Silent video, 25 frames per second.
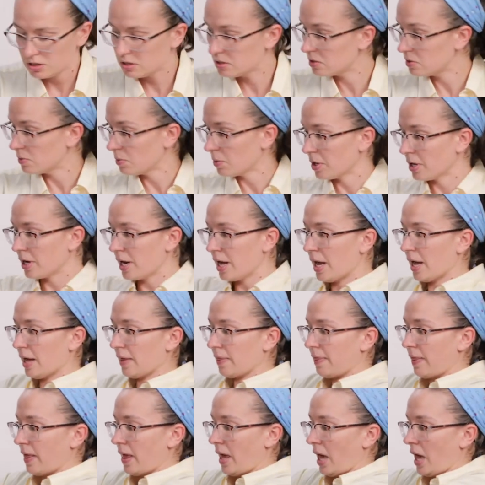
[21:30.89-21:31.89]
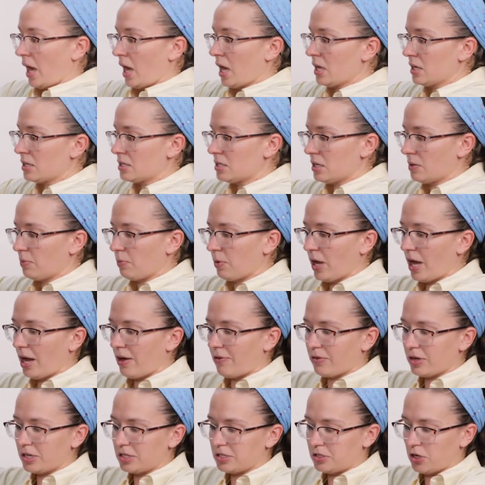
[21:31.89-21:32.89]
So we're gonna add that, and we
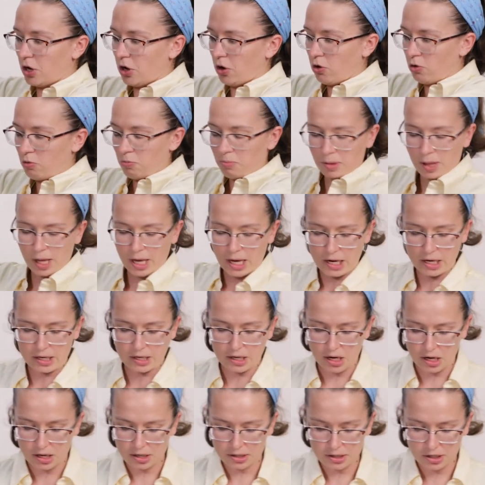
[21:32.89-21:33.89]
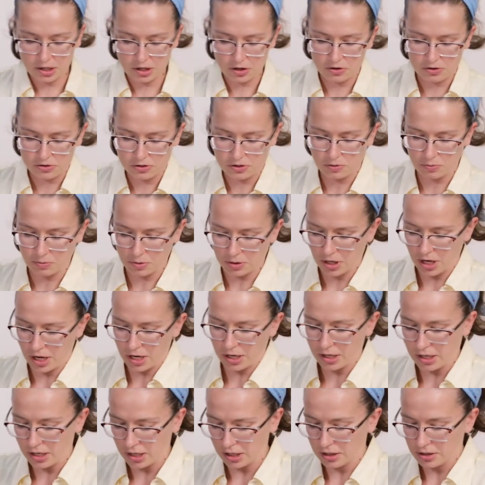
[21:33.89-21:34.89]
have a dough blade on here, so we're not
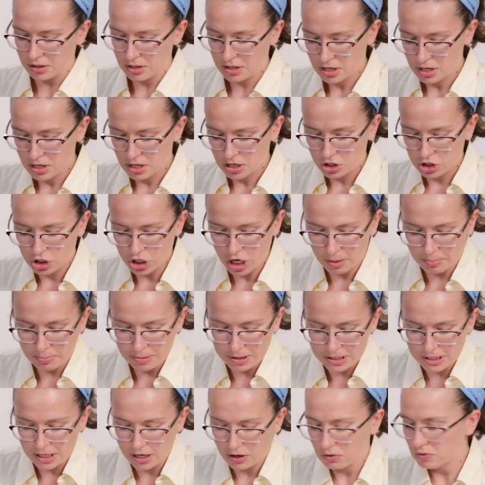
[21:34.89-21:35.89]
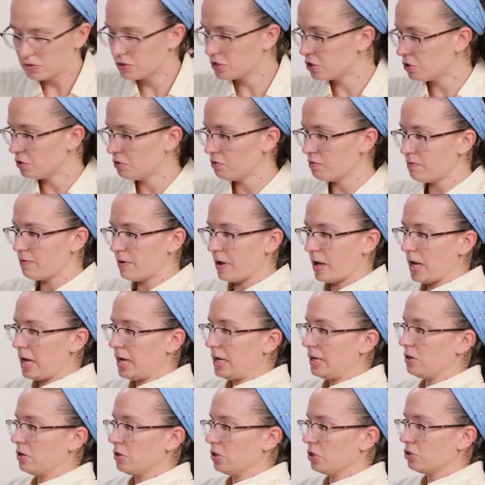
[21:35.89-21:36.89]
gonna chop it down too
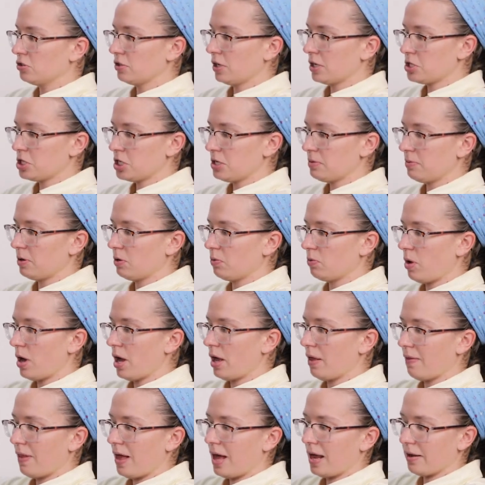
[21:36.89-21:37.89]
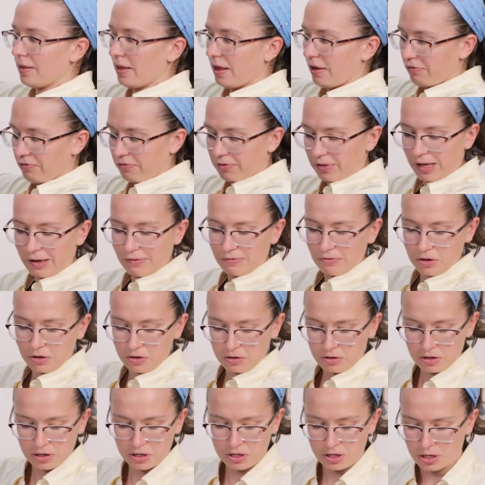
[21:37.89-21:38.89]
fine or crush it. We want a lot of that
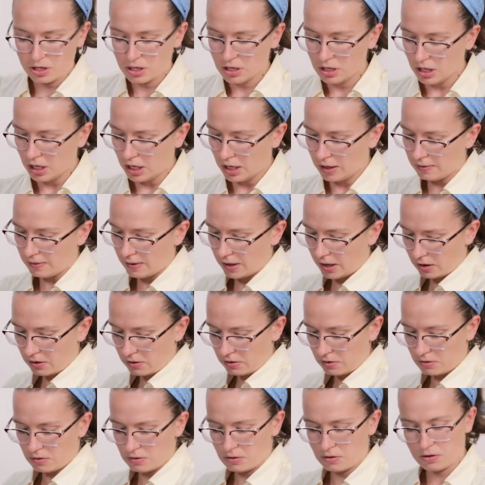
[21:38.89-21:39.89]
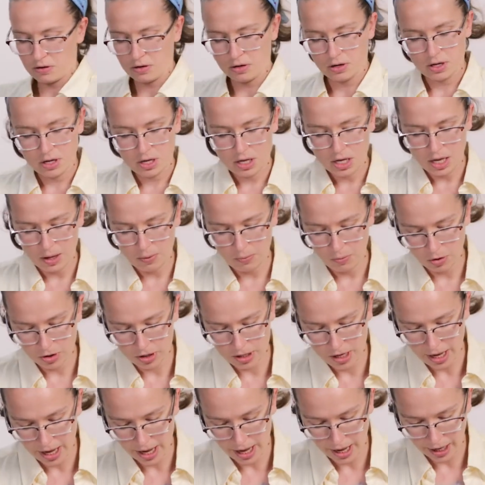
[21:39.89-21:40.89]
flavor in there. And we're
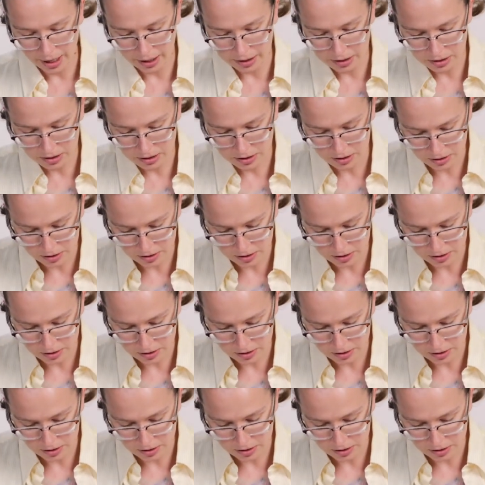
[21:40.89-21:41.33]
gonna add